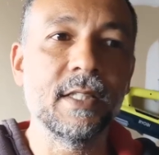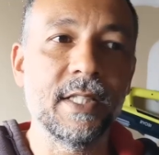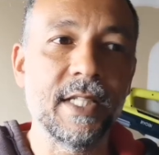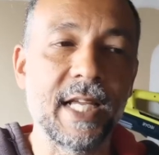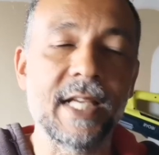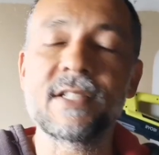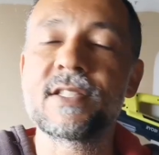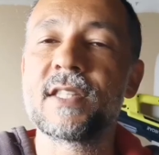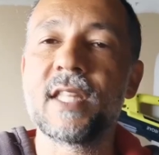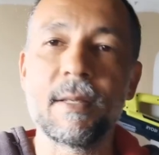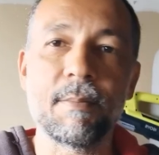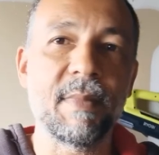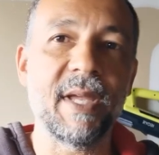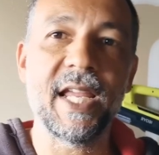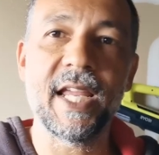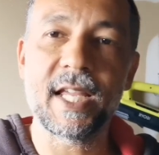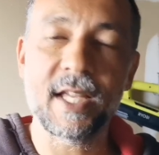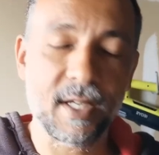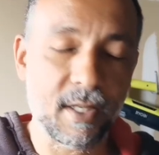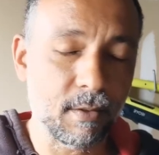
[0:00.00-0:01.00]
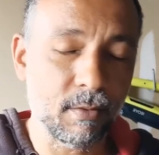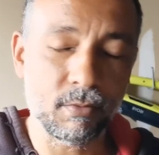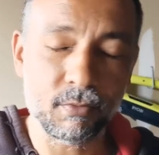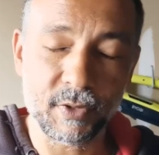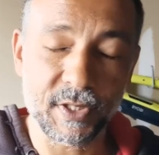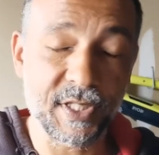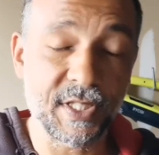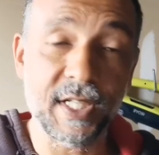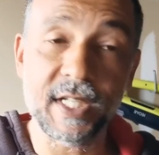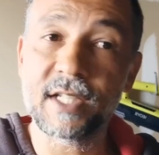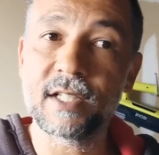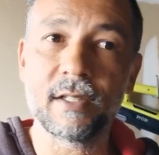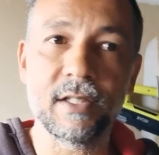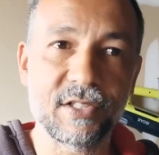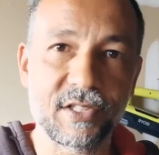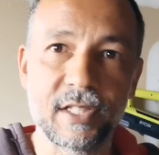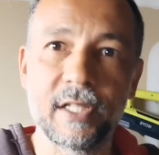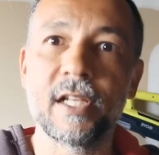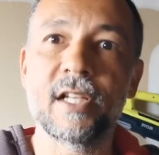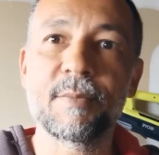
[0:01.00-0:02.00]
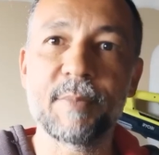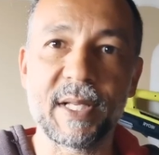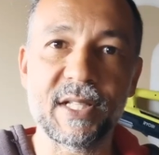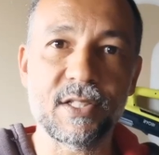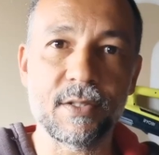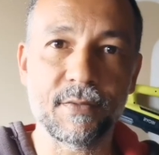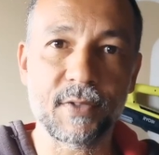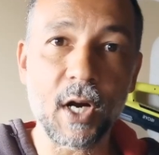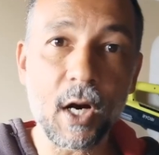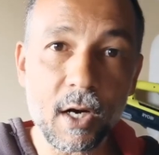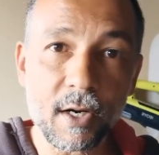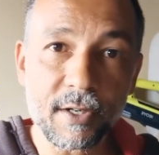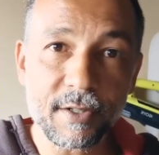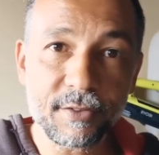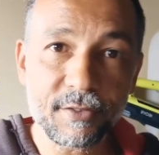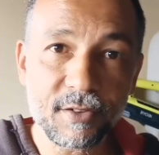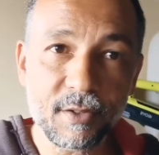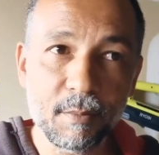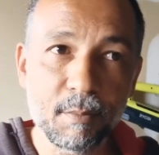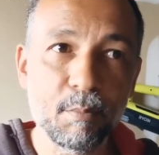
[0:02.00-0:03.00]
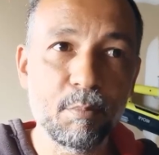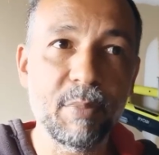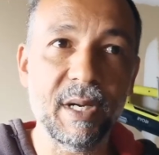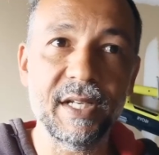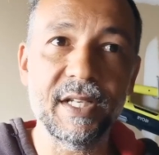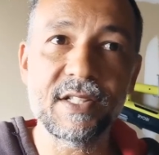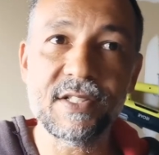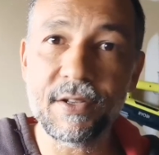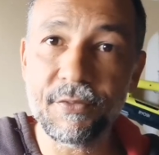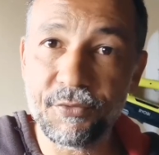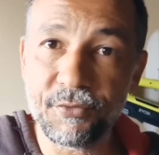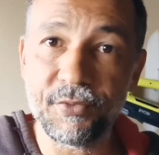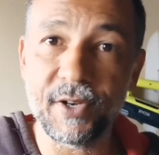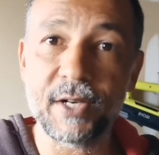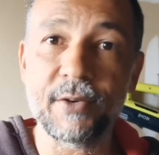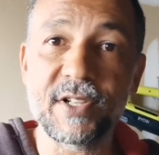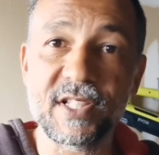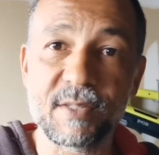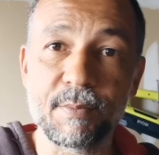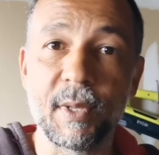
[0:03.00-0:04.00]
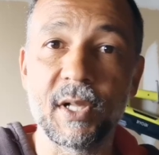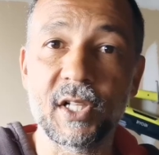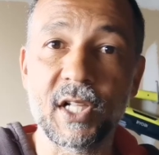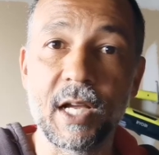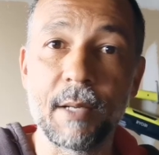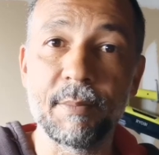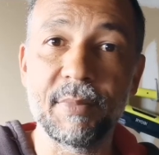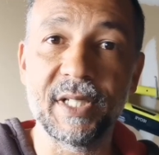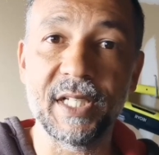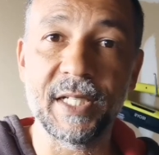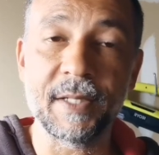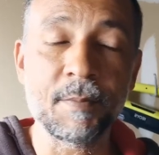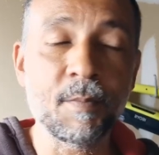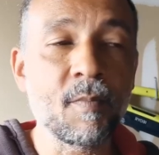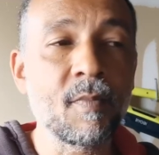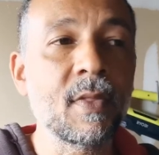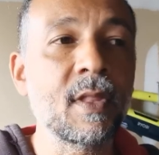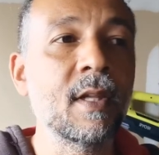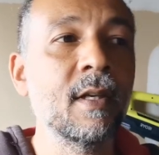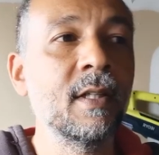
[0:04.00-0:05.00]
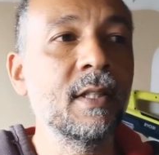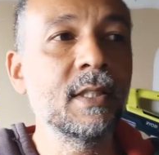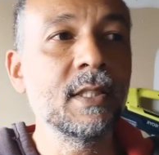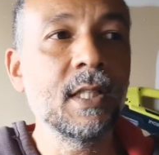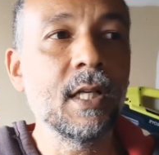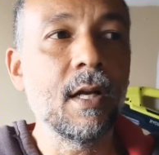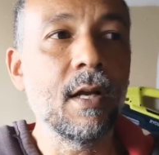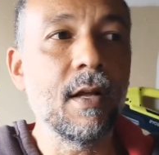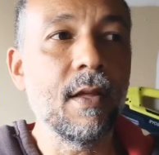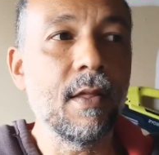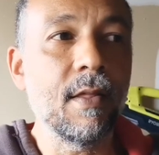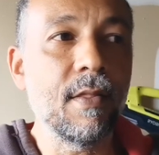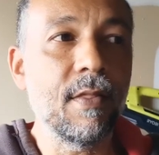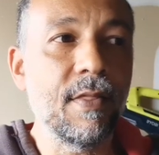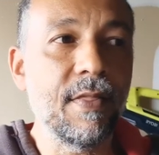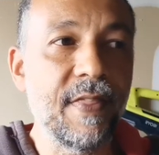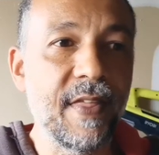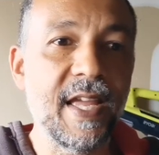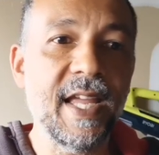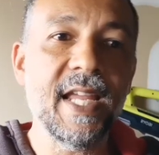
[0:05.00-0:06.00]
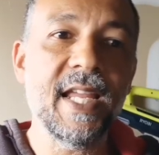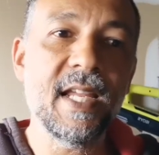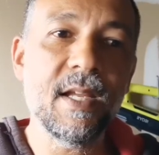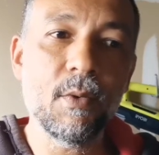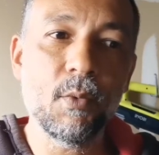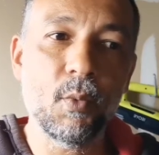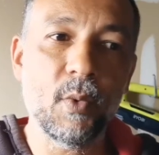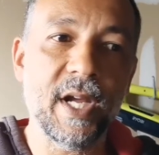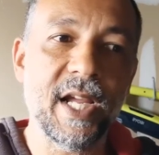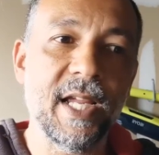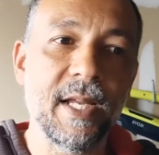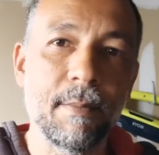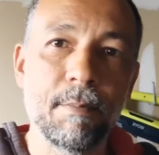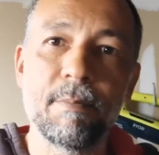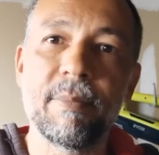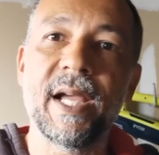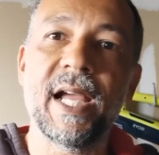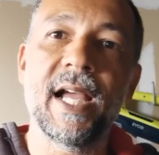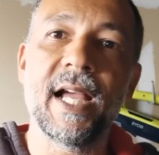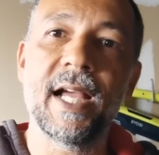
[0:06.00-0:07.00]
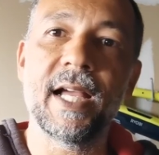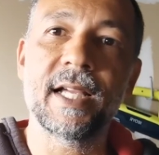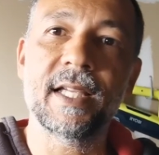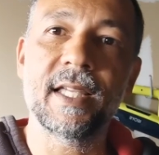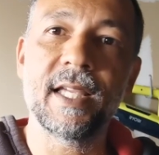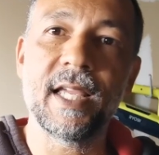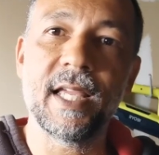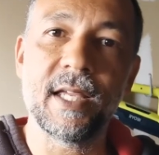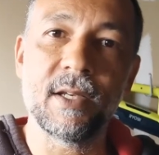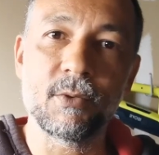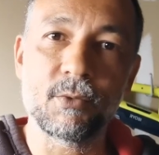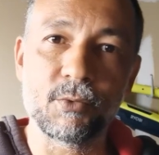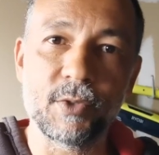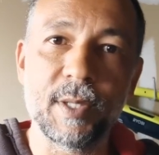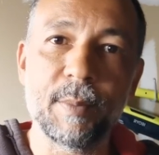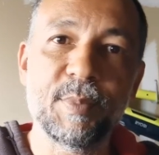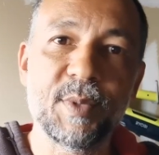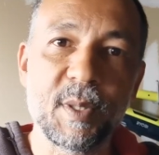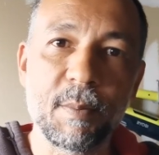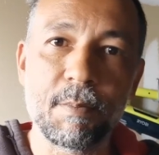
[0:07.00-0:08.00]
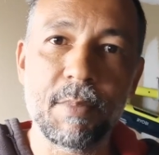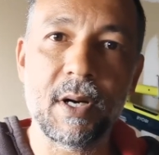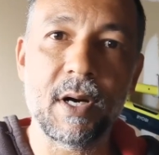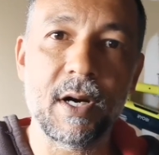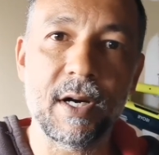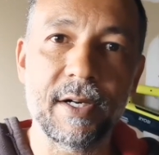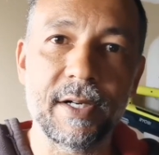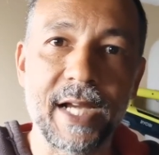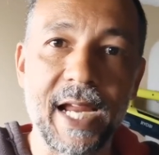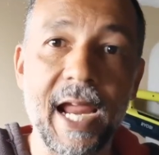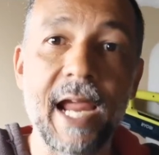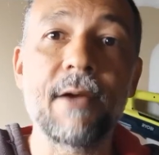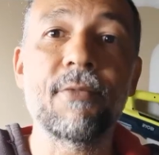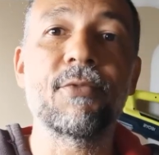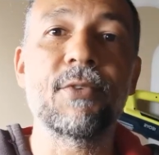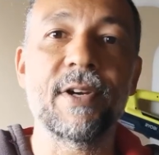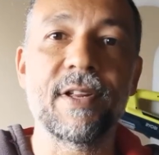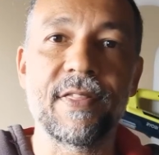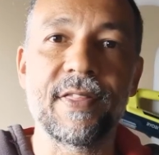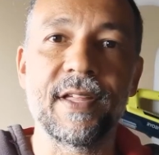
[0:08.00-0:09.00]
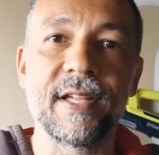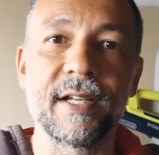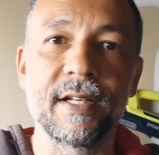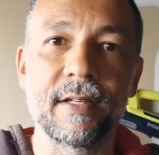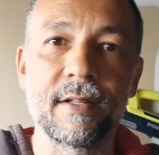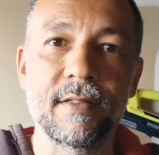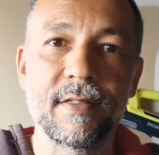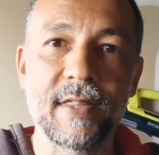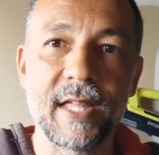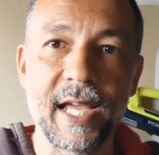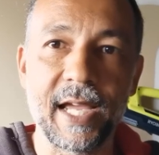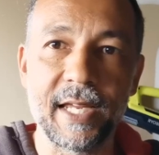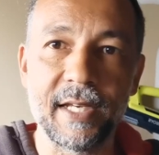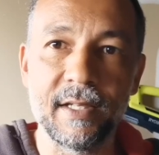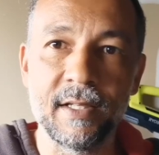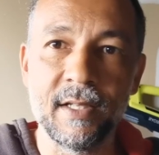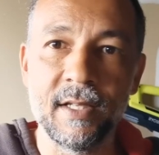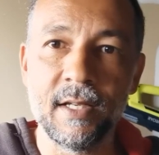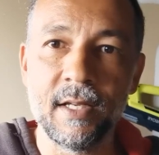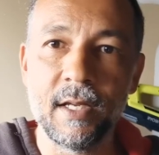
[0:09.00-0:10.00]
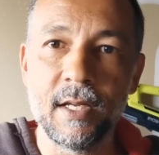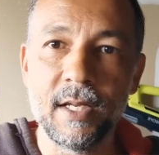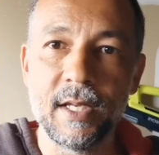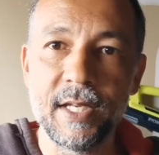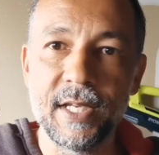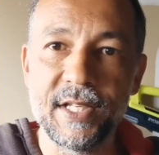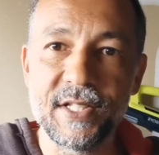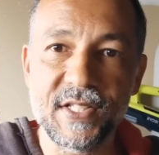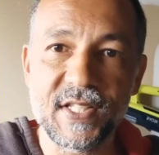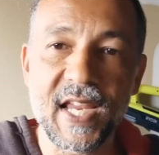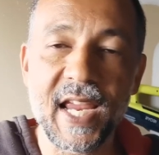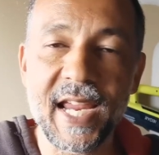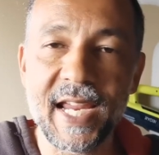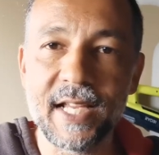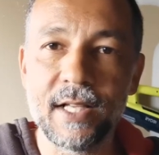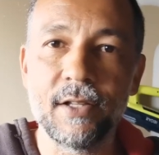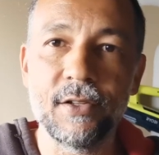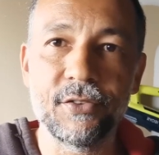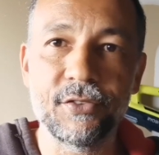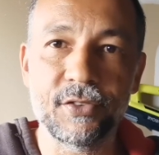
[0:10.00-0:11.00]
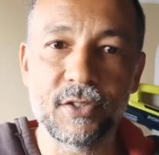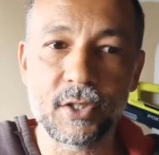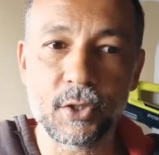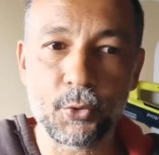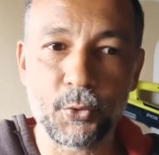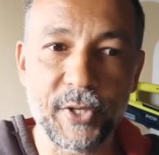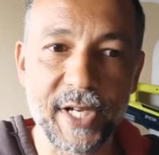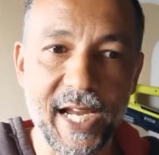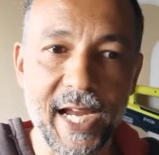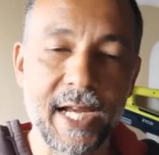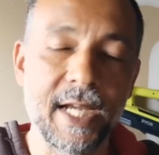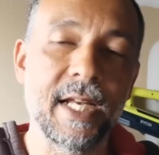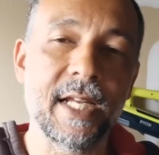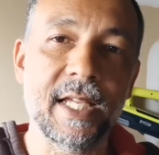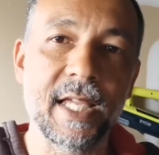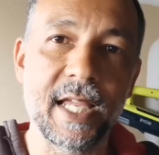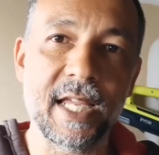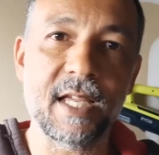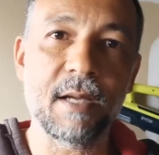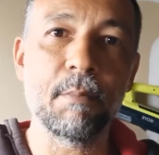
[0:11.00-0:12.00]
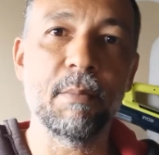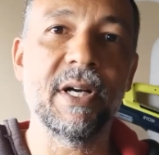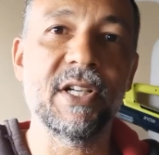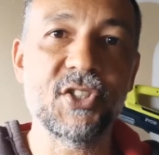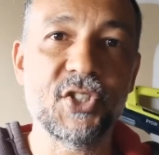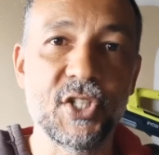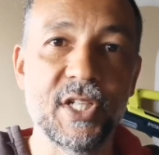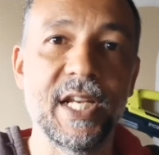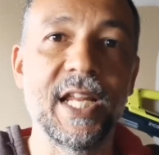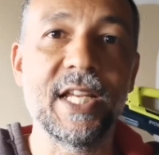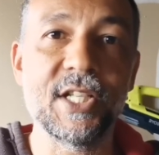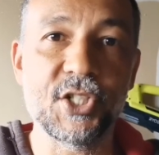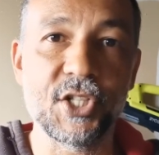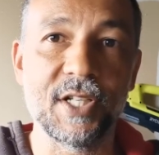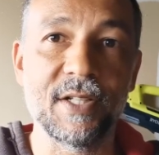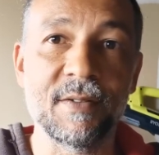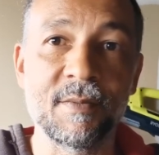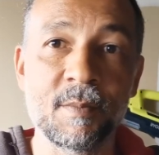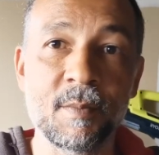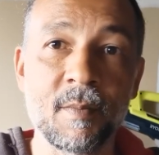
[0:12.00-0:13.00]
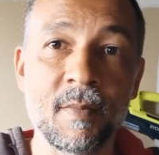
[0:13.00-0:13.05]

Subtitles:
yes, they make ridiculously expensive cars, but it's a very small company. They went back and ripped apart everything that entails creating a combustion engine.